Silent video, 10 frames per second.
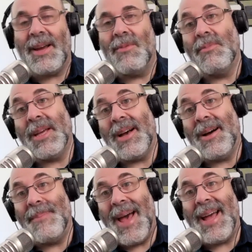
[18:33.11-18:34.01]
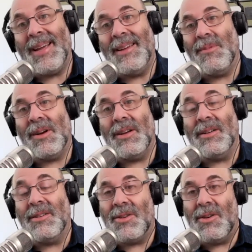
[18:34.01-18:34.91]
And when we come back, we're going
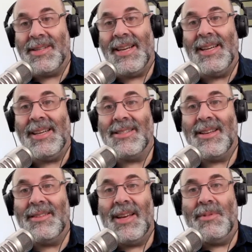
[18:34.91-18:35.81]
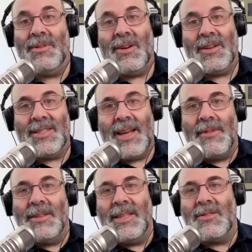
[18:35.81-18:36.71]
to start digging into labor law, because that
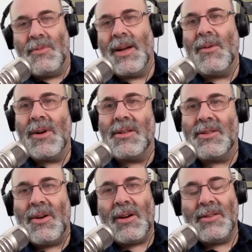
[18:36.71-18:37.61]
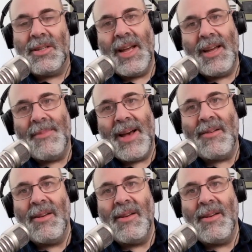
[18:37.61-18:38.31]
really is what I wanted to talk today about.